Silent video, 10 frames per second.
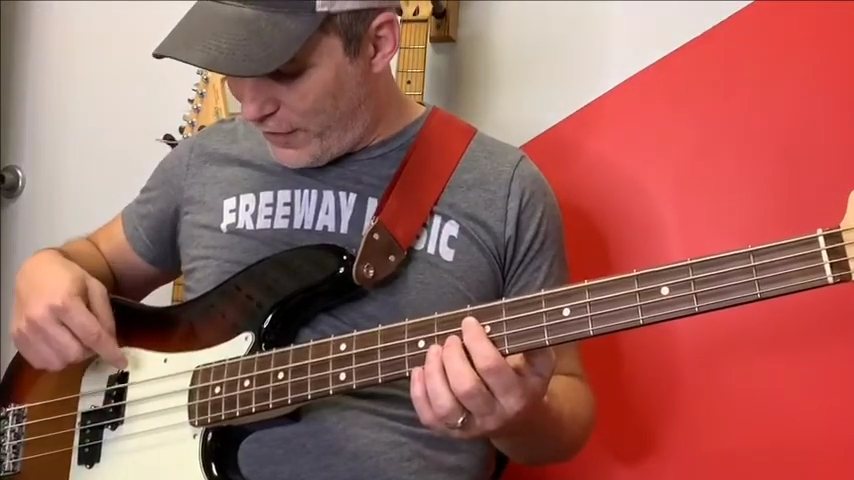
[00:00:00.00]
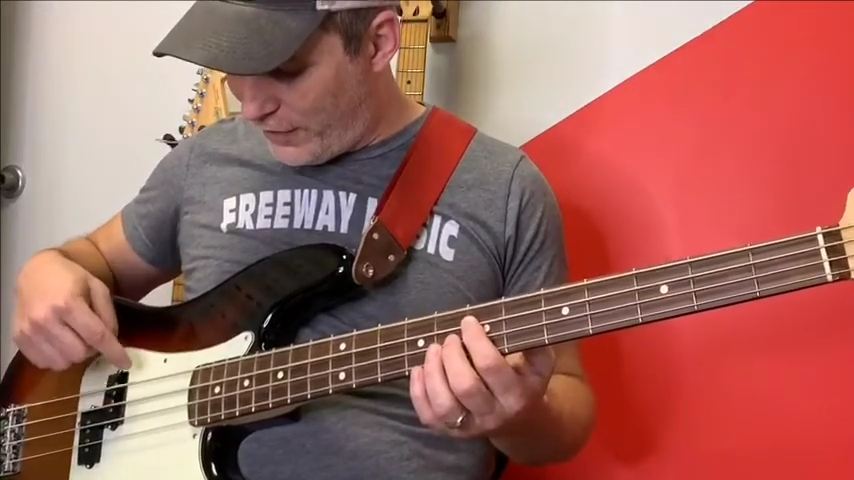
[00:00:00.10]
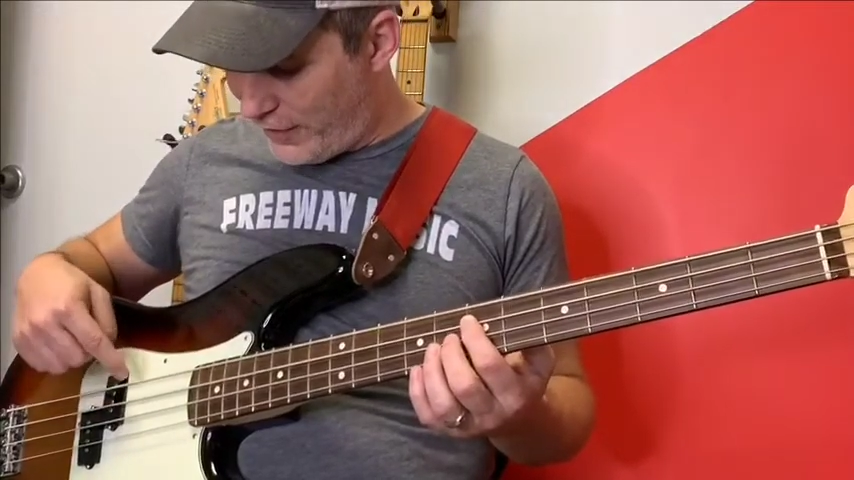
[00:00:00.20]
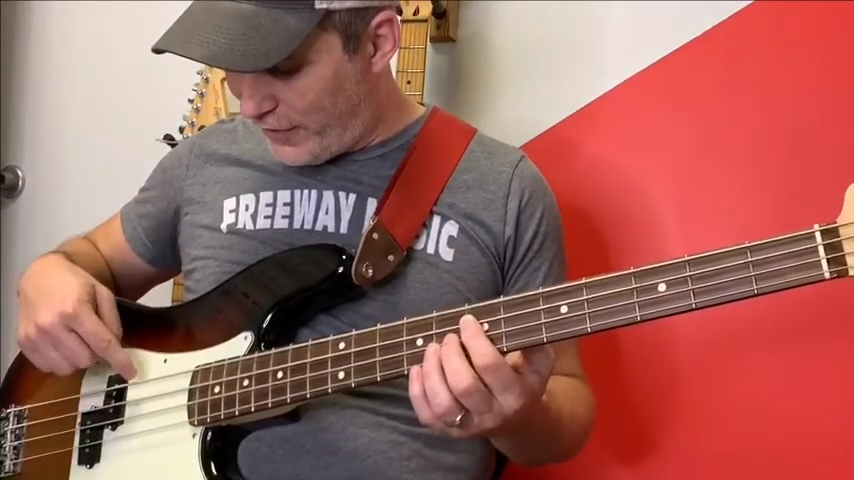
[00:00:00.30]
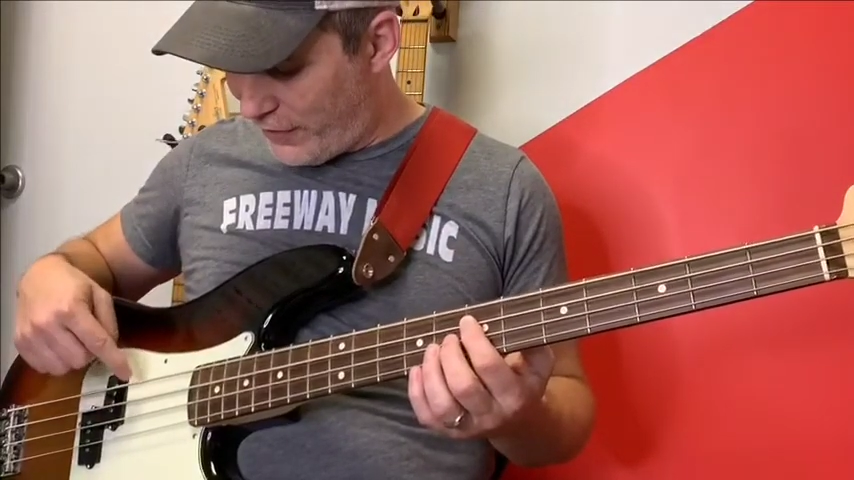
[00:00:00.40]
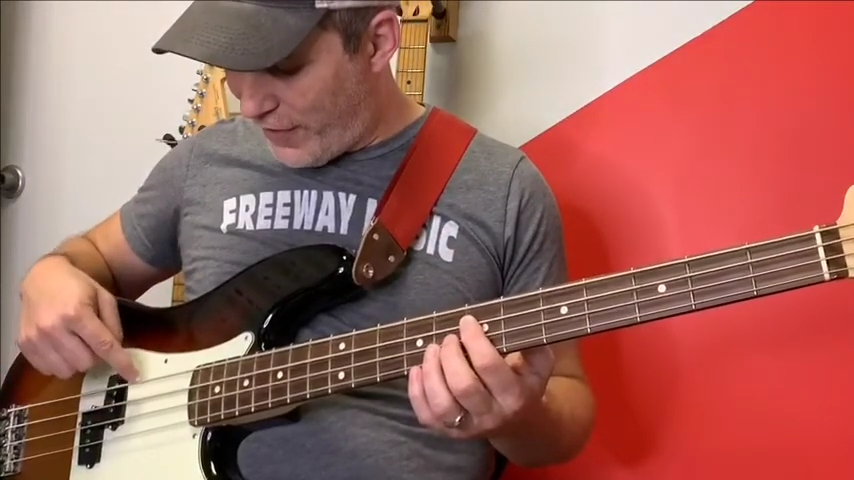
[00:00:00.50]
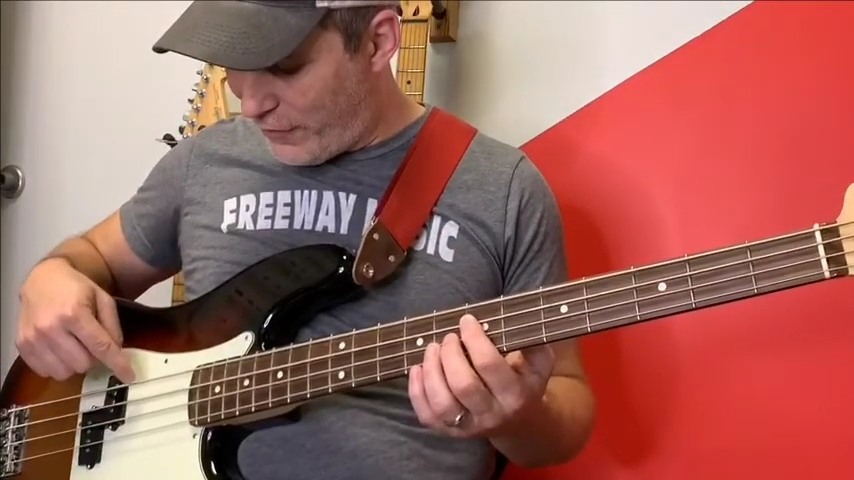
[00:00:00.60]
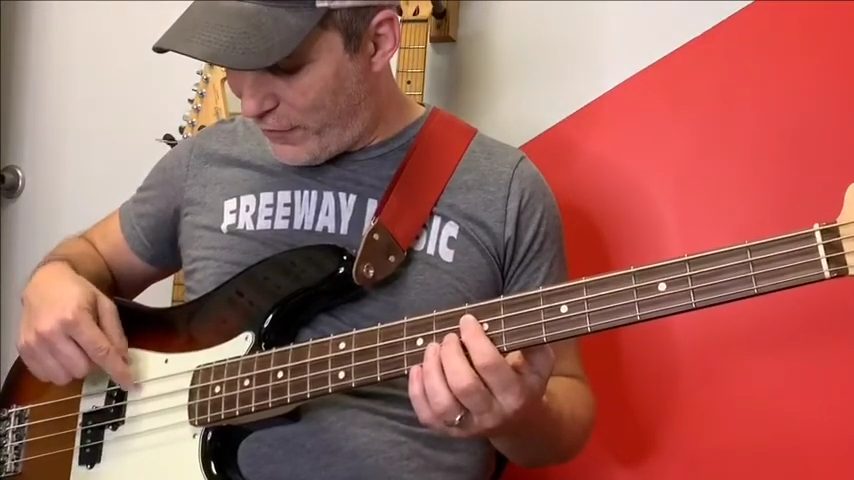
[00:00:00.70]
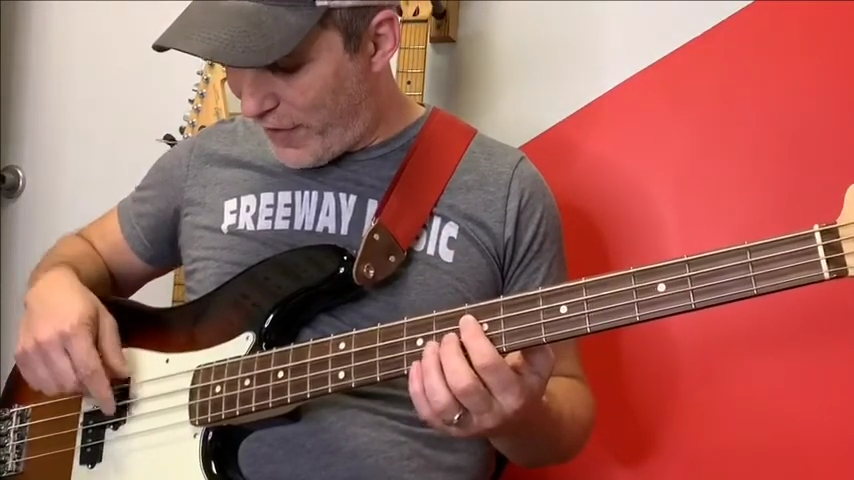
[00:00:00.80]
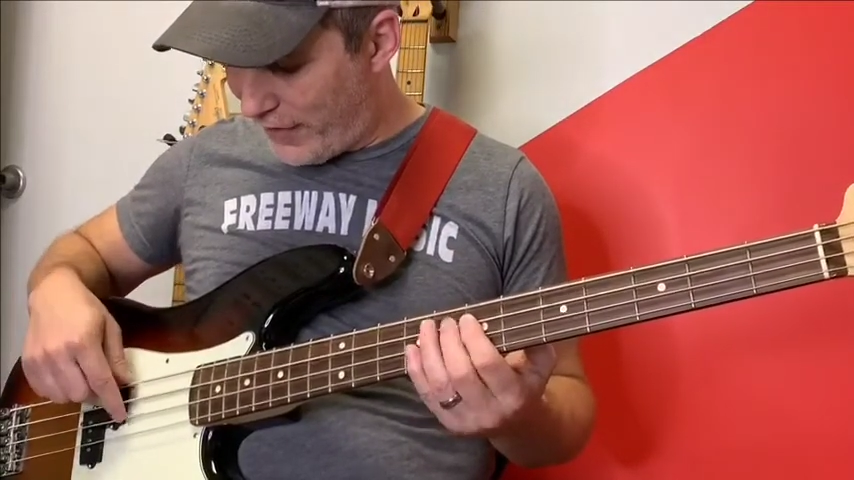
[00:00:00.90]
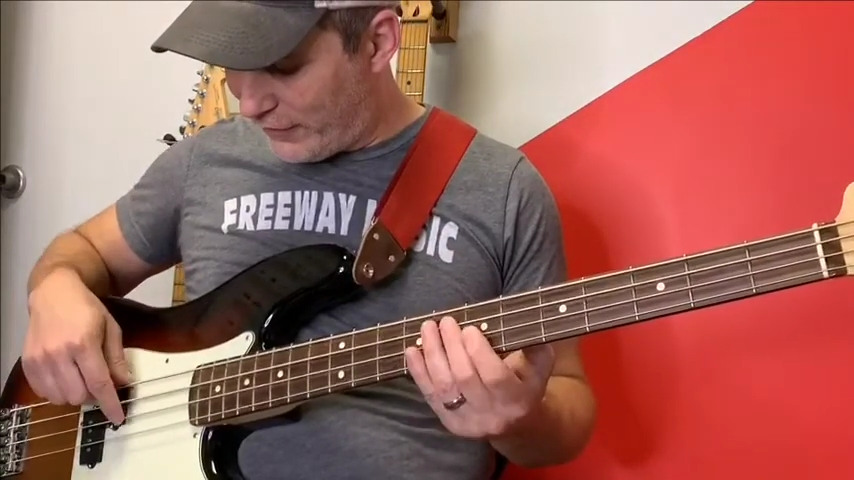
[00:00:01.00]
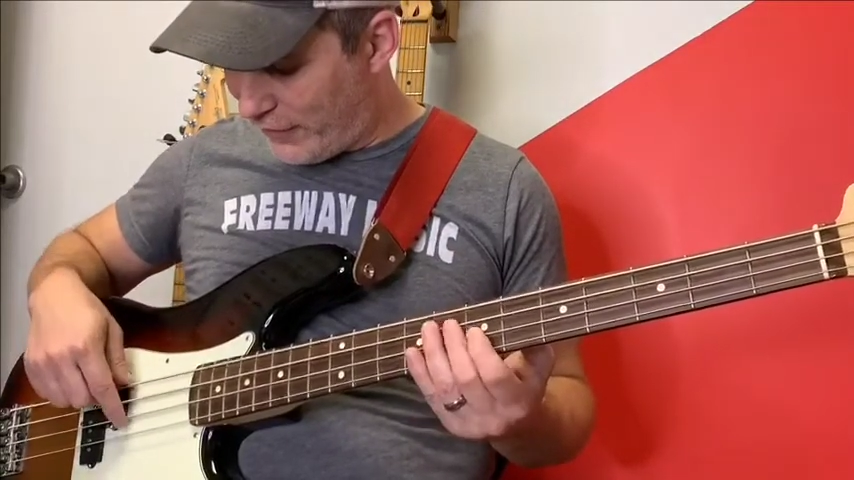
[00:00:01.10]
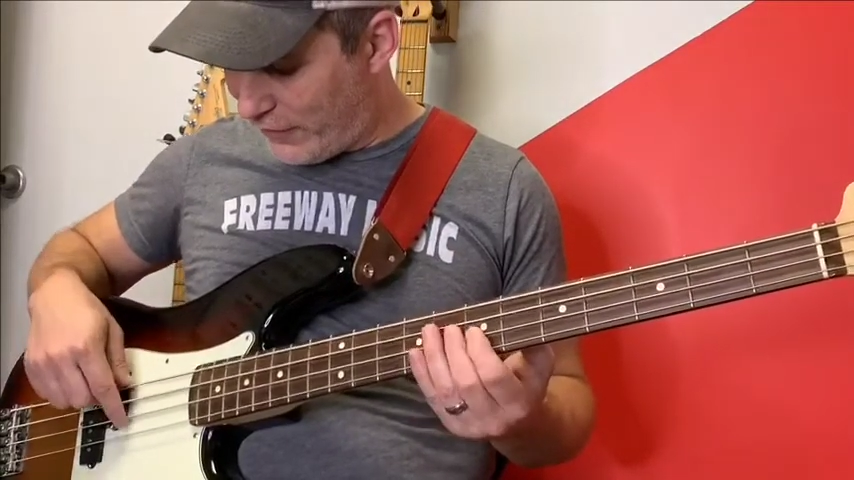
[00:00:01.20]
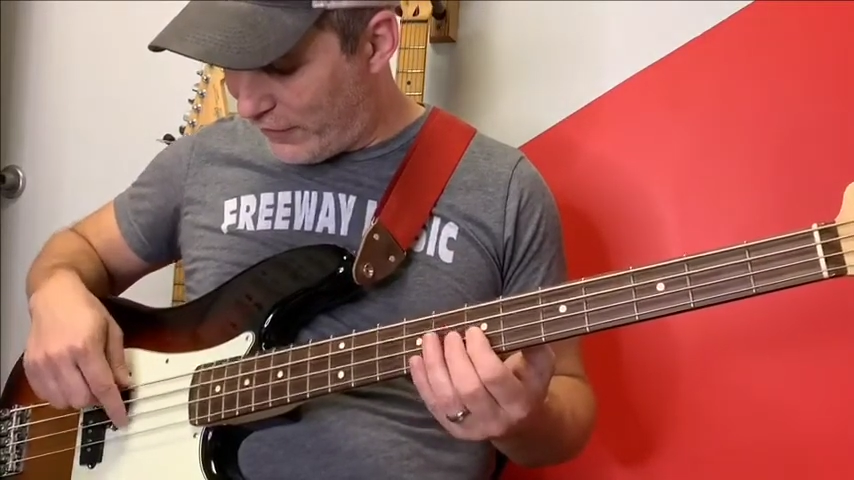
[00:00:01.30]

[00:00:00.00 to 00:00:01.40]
and hit that one by accident.